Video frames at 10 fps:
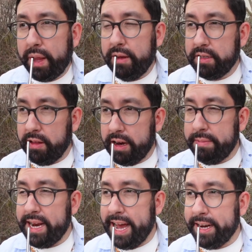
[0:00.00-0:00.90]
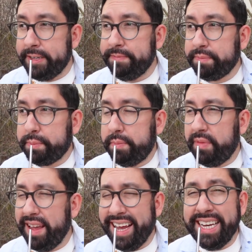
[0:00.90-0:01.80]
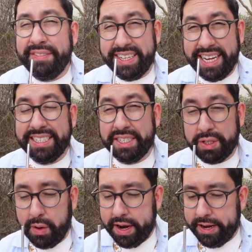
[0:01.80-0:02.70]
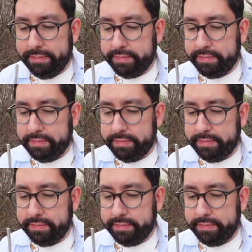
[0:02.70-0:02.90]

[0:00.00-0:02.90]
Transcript: There's a lot of banana. You can definitely taste the soy in it.